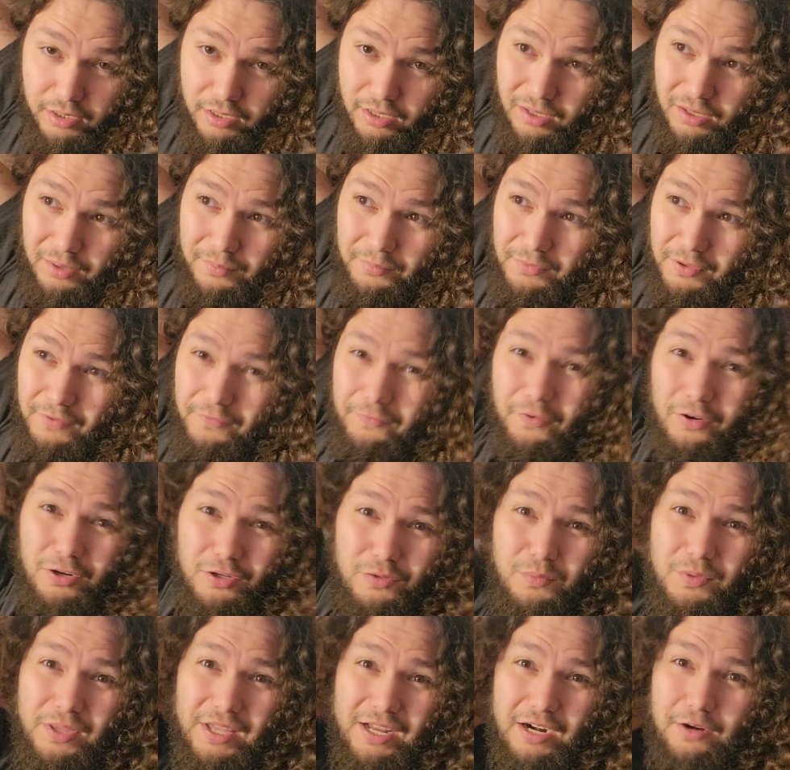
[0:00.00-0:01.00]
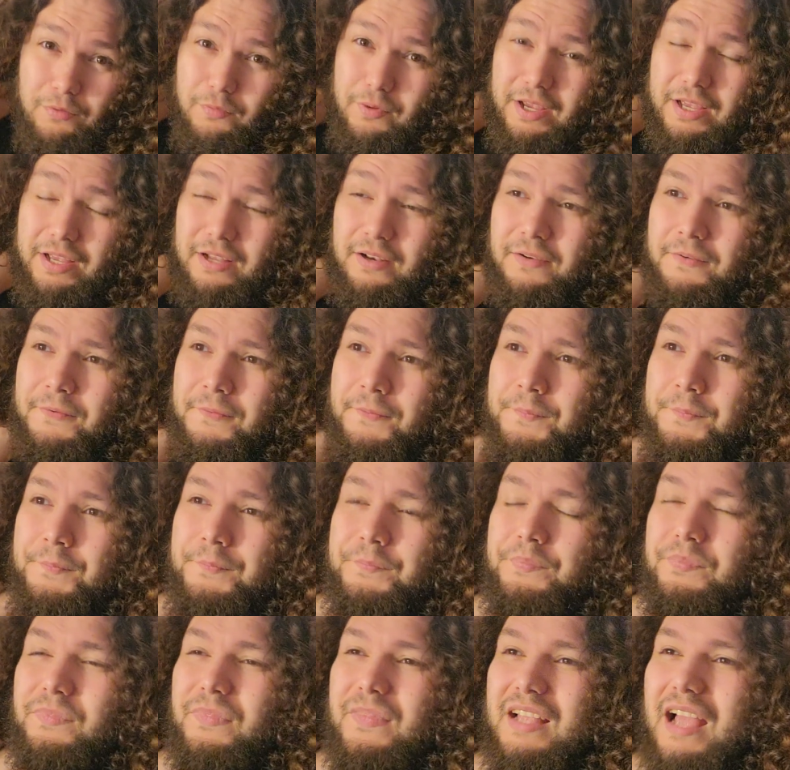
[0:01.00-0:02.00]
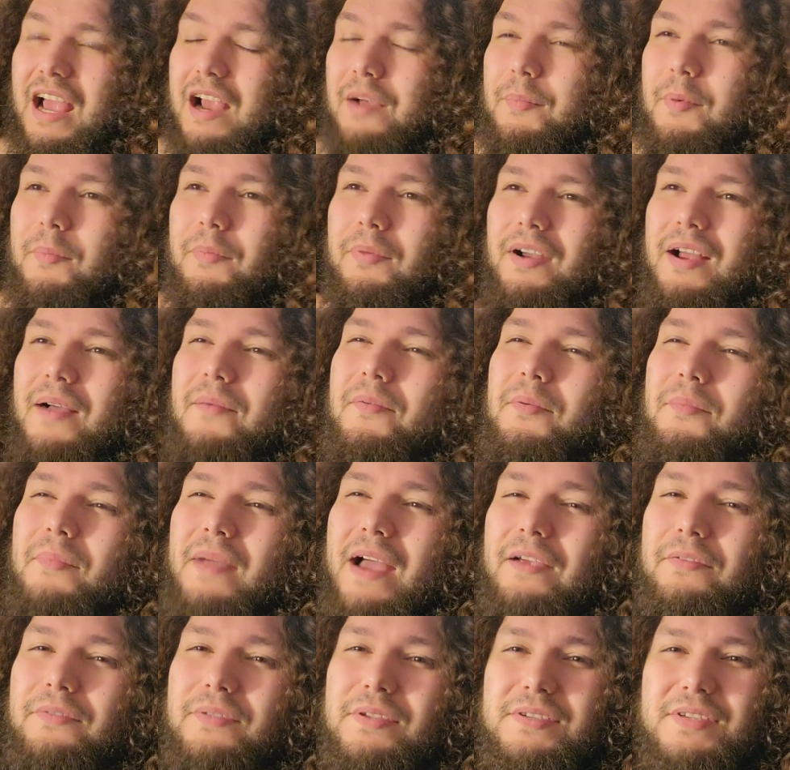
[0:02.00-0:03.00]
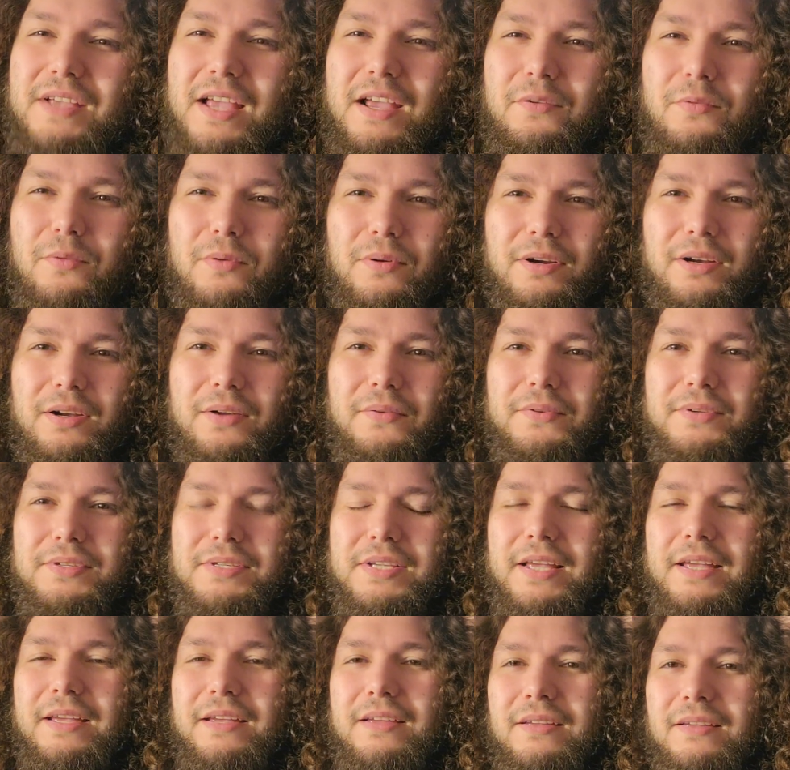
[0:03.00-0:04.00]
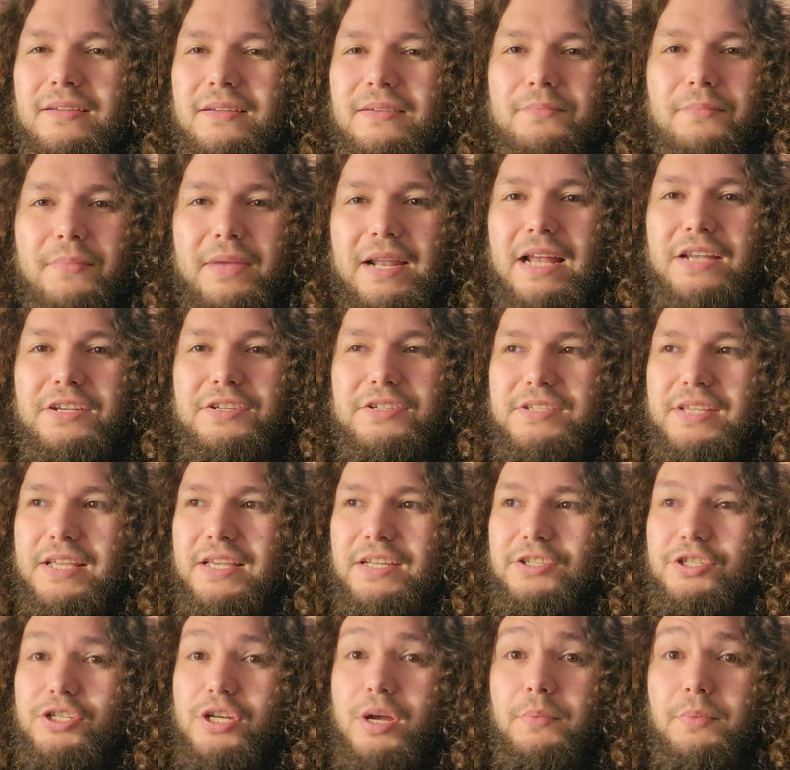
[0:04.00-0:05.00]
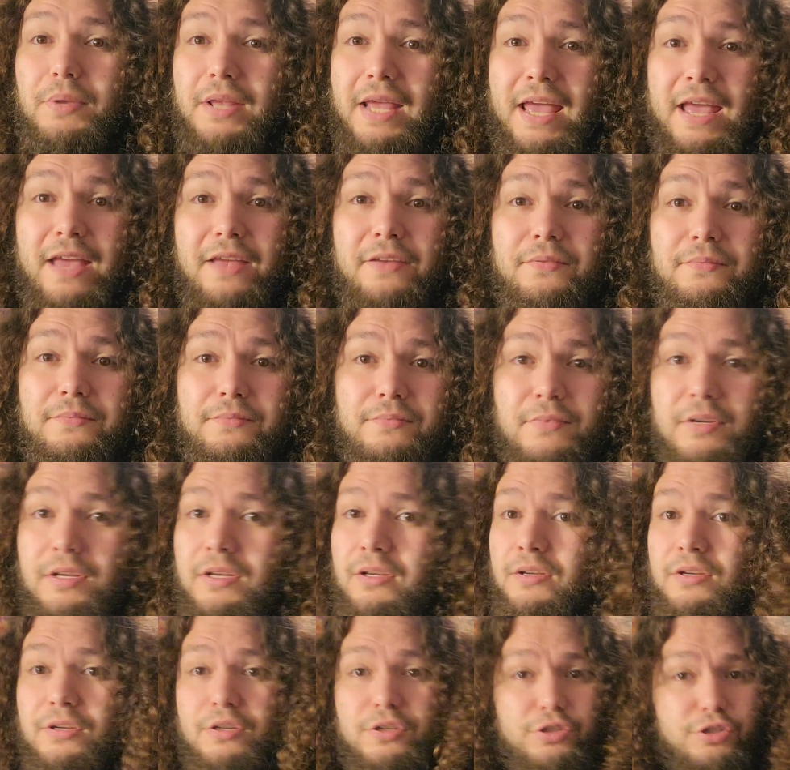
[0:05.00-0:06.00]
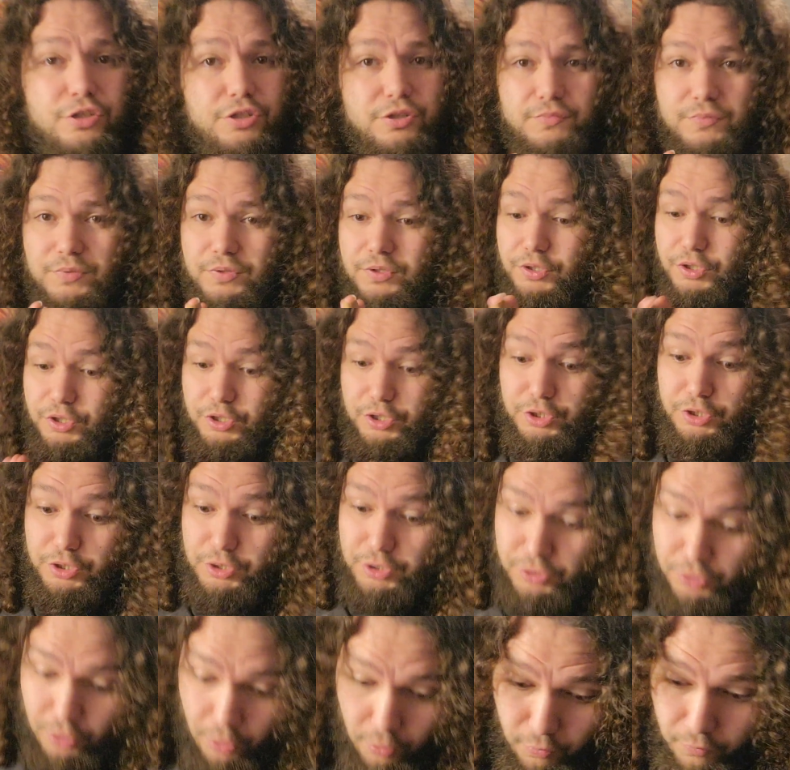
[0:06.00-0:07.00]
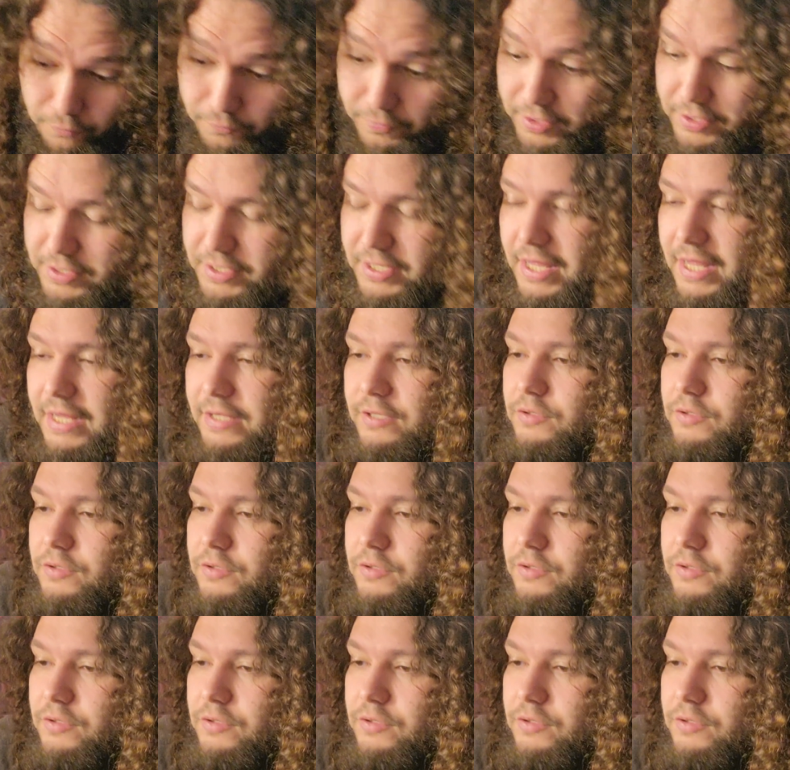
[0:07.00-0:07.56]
Um, the first one that I read, I remember coming back from the psych ward and I was like, man, I just like jumped head, just dove into that